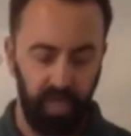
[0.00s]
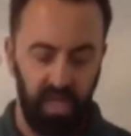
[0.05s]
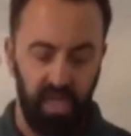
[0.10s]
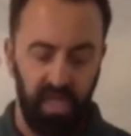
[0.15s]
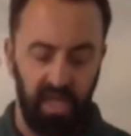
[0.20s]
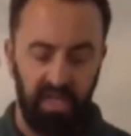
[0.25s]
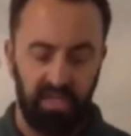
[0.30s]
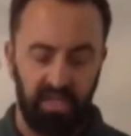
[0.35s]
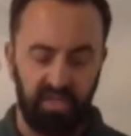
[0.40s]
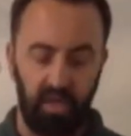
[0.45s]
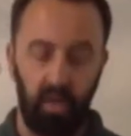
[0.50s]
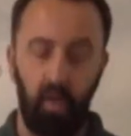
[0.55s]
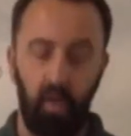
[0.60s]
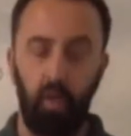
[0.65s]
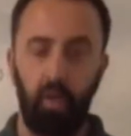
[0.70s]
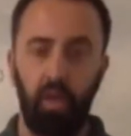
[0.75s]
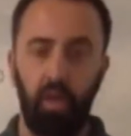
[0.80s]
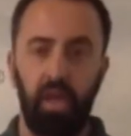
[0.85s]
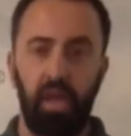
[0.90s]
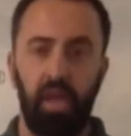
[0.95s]

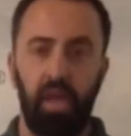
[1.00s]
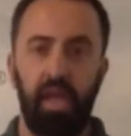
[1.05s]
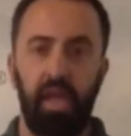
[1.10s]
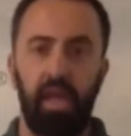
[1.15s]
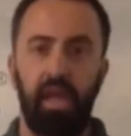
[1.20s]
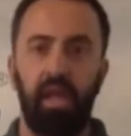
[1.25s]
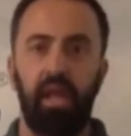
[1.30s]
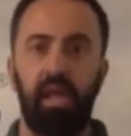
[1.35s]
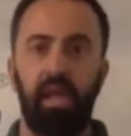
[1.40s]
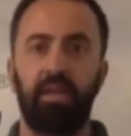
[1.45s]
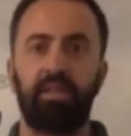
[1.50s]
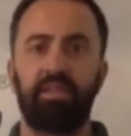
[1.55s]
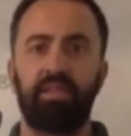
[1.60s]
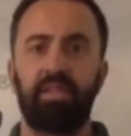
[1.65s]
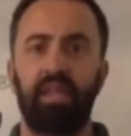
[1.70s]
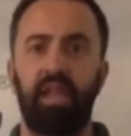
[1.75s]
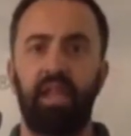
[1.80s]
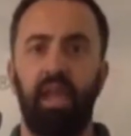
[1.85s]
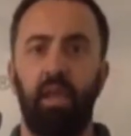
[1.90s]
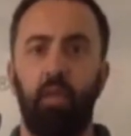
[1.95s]
So
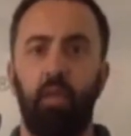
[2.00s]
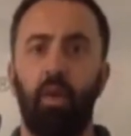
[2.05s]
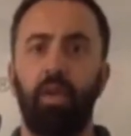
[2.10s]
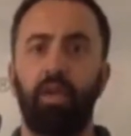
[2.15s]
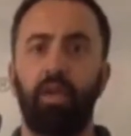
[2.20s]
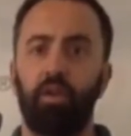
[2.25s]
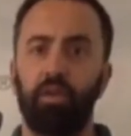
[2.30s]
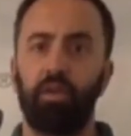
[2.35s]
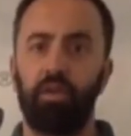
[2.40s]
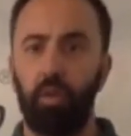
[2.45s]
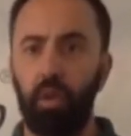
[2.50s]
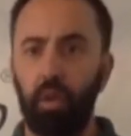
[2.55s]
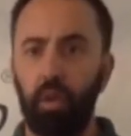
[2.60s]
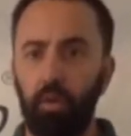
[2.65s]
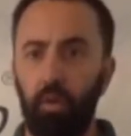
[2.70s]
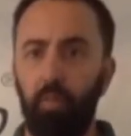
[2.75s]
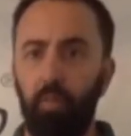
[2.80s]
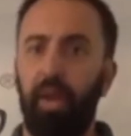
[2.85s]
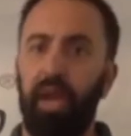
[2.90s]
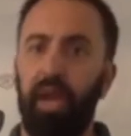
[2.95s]
it's when you're doing
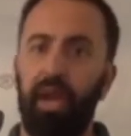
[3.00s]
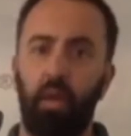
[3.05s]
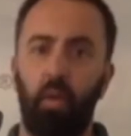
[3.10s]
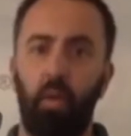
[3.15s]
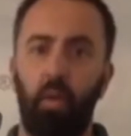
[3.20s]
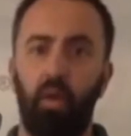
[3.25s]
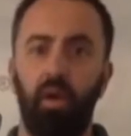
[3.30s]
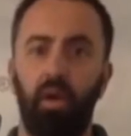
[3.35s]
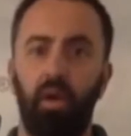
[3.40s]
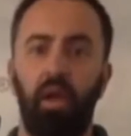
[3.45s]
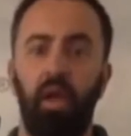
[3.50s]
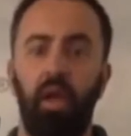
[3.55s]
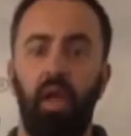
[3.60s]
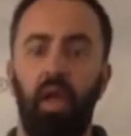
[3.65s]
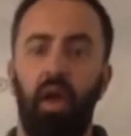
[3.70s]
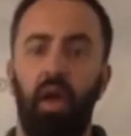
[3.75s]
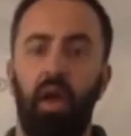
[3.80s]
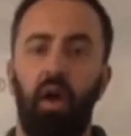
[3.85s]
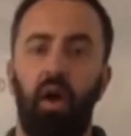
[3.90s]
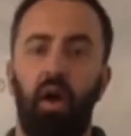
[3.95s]
repair work,
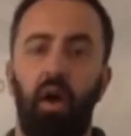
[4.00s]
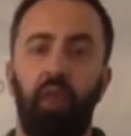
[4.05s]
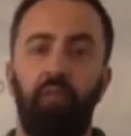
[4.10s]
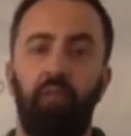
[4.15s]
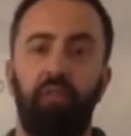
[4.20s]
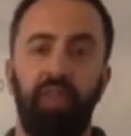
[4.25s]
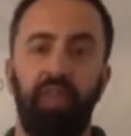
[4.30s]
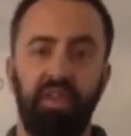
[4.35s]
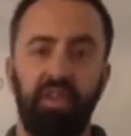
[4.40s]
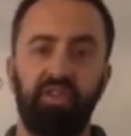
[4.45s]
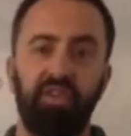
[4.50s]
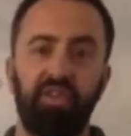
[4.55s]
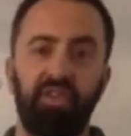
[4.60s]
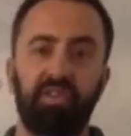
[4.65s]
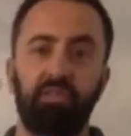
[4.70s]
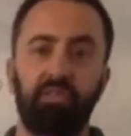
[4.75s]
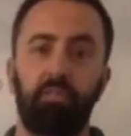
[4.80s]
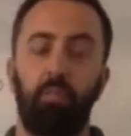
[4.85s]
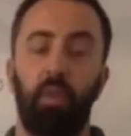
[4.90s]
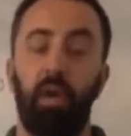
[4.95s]
our finish
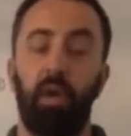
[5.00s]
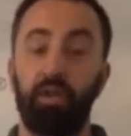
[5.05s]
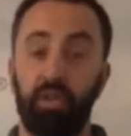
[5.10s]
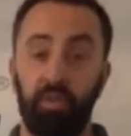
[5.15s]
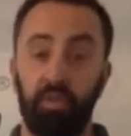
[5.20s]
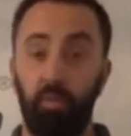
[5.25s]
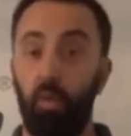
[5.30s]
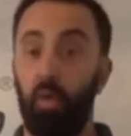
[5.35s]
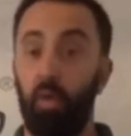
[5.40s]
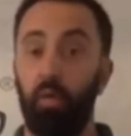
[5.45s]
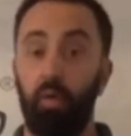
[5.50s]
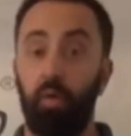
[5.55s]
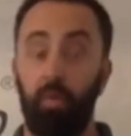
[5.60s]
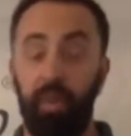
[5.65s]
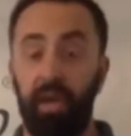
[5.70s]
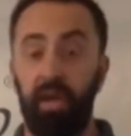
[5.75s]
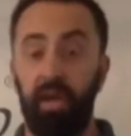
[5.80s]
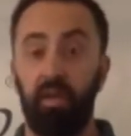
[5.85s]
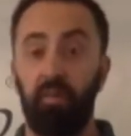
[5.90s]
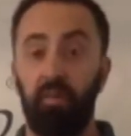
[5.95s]
is much more
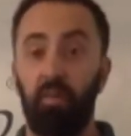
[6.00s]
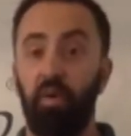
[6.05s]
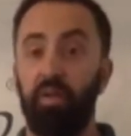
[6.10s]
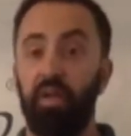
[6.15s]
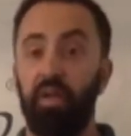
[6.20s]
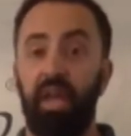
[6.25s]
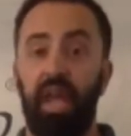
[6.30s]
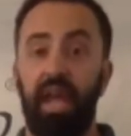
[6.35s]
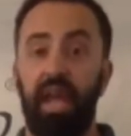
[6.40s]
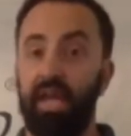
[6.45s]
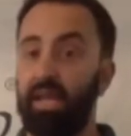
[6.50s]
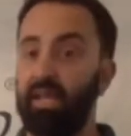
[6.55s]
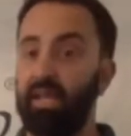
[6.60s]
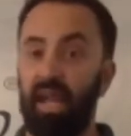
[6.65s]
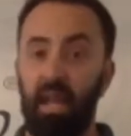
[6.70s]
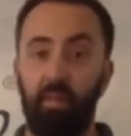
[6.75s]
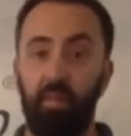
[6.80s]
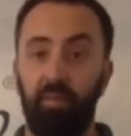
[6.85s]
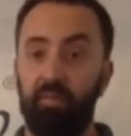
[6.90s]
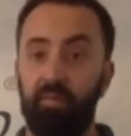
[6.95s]
repairable than any
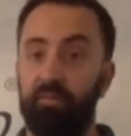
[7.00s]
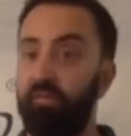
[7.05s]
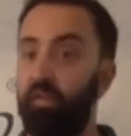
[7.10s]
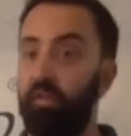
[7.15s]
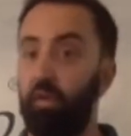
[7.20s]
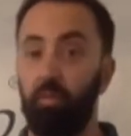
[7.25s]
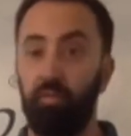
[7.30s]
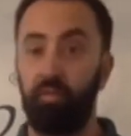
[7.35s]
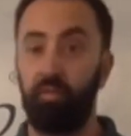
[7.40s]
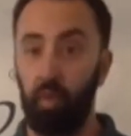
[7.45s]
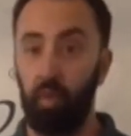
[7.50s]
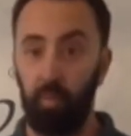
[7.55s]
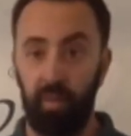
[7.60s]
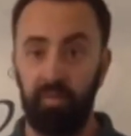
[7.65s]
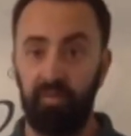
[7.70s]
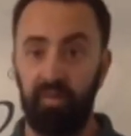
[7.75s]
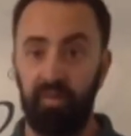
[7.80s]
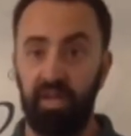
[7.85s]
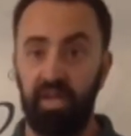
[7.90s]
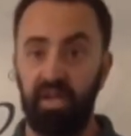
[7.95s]
type of film
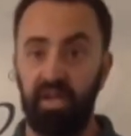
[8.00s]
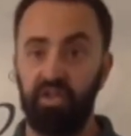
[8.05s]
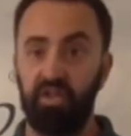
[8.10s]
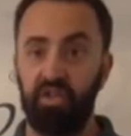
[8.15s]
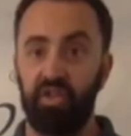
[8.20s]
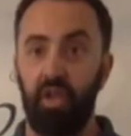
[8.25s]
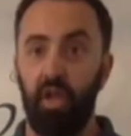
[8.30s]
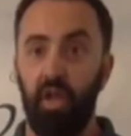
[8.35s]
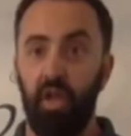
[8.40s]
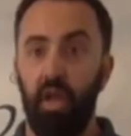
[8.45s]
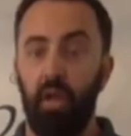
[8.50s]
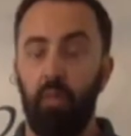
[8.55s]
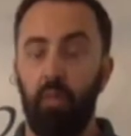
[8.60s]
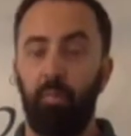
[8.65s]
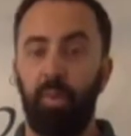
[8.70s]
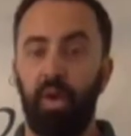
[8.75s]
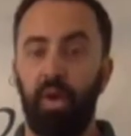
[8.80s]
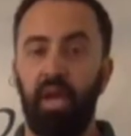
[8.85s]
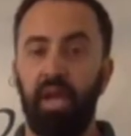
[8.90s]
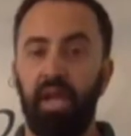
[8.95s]
forming finish,
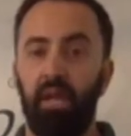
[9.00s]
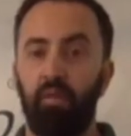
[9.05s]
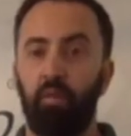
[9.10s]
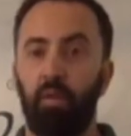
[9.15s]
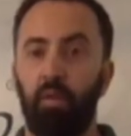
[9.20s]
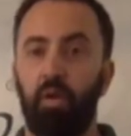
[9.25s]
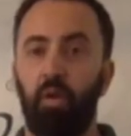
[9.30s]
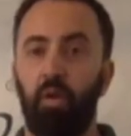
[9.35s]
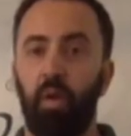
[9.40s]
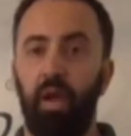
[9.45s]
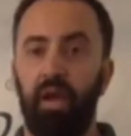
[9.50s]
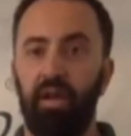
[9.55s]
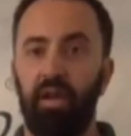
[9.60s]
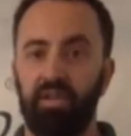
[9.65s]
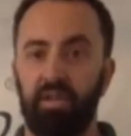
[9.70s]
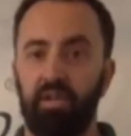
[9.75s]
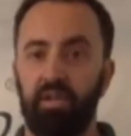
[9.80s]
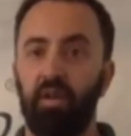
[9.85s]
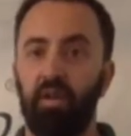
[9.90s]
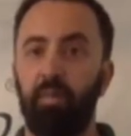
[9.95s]
but it
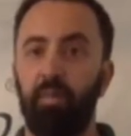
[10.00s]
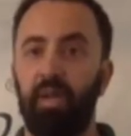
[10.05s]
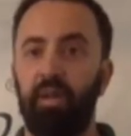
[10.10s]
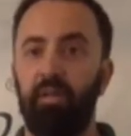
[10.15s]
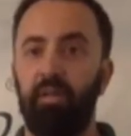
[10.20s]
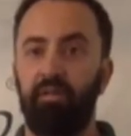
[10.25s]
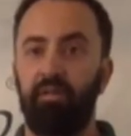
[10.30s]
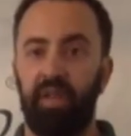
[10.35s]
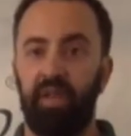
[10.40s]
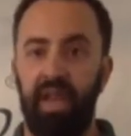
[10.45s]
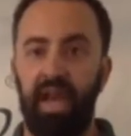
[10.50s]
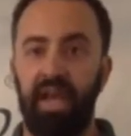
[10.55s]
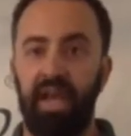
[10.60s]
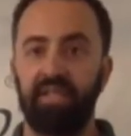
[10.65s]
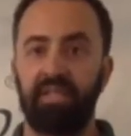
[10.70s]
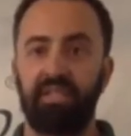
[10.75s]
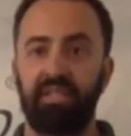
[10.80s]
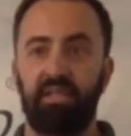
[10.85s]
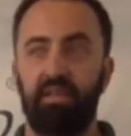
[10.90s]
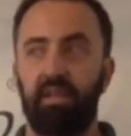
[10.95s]
requires a little bit of
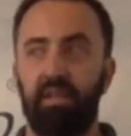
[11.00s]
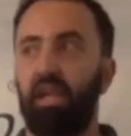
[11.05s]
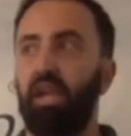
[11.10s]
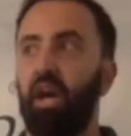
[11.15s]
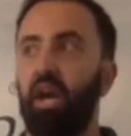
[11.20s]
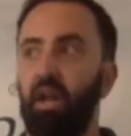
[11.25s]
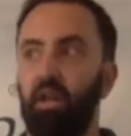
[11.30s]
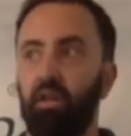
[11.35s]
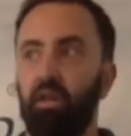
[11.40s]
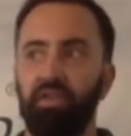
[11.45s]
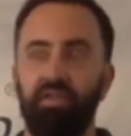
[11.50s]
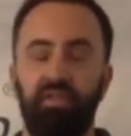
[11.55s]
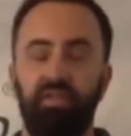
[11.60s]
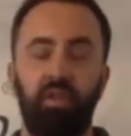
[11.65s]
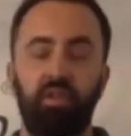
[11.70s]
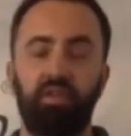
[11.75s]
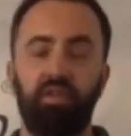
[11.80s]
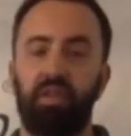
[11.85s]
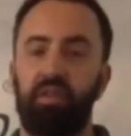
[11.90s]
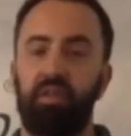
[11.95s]
finesse. The color is
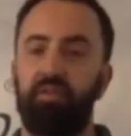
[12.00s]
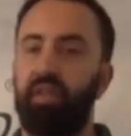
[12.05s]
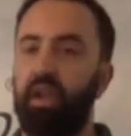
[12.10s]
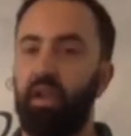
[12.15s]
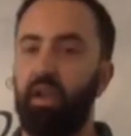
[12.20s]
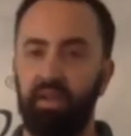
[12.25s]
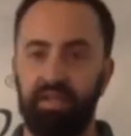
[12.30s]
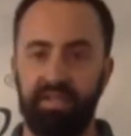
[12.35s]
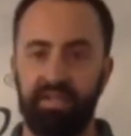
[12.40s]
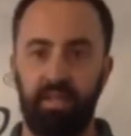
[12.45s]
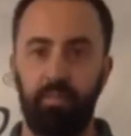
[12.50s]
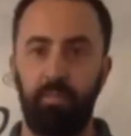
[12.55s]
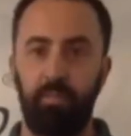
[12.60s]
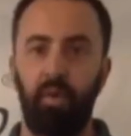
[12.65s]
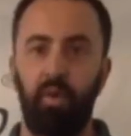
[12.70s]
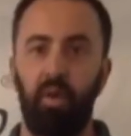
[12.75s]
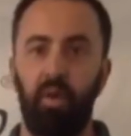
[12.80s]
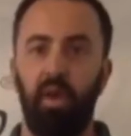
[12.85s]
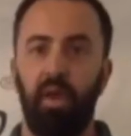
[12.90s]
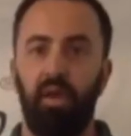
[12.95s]
usually very
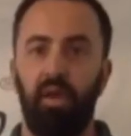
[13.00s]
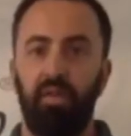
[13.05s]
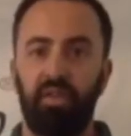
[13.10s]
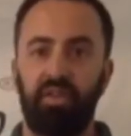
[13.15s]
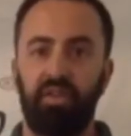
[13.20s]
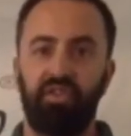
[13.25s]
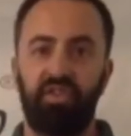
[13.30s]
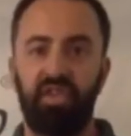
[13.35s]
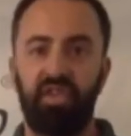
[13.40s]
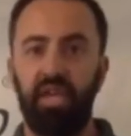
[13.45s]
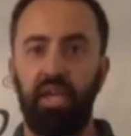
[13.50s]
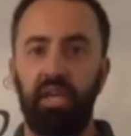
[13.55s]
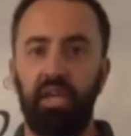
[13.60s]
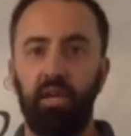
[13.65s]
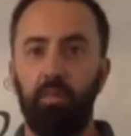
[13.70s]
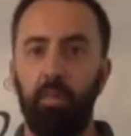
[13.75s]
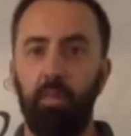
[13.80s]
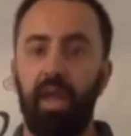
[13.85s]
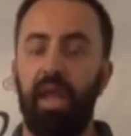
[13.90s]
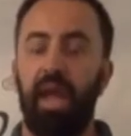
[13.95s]
simple. The sheen
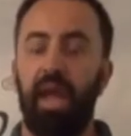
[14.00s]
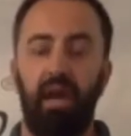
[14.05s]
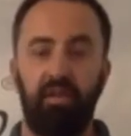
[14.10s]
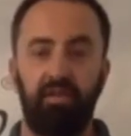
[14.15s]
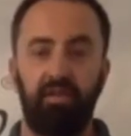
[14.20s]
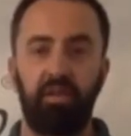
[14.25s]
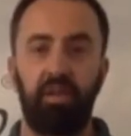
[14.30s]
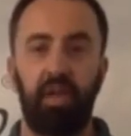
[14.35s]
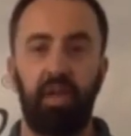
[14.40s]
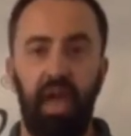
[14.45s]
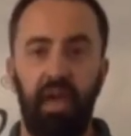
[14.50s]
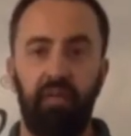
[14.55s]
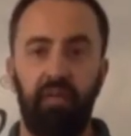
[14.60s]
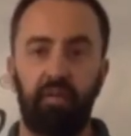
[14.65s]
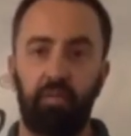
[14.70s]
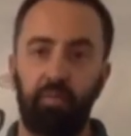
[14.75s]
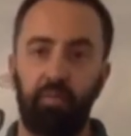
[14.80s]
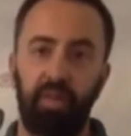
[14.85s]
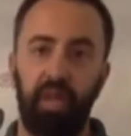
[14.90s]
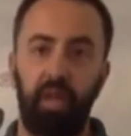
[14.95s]
you may have
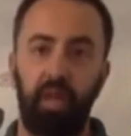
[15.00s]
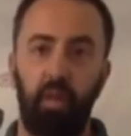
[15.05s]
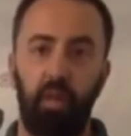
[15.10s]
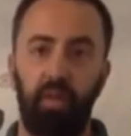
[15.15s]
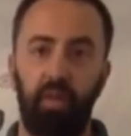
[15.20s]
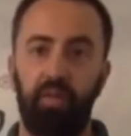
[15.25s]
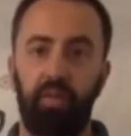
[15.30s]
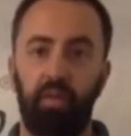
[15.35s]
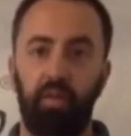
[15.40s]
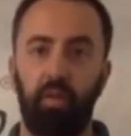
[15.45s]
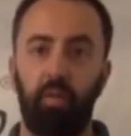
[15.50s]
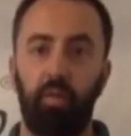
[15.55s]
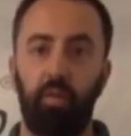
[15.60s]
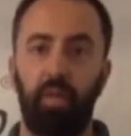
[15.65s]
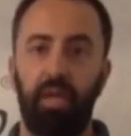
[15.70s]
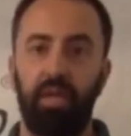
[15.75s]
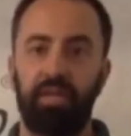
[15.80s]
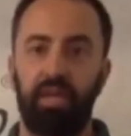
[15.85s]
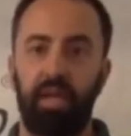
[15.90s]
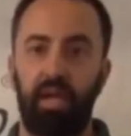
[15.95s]
to play with a little
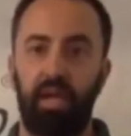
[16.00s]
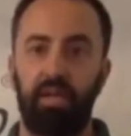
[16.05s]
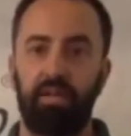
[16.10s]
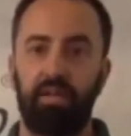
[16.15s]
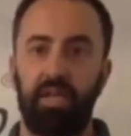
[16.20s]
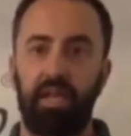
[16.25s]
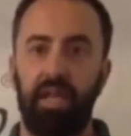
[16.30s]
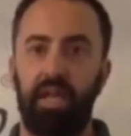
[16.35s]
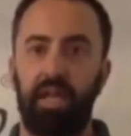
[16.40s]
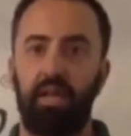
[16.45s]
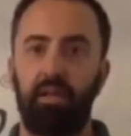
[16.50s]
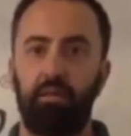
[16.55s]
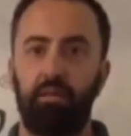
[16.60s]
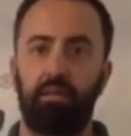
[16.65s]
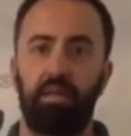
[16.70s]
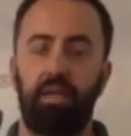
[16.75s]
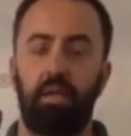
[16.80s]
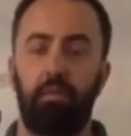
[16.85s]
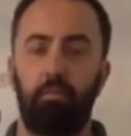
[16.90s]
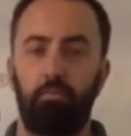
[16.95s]
bit to get it
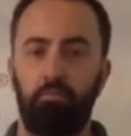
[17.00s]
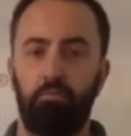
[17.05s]
to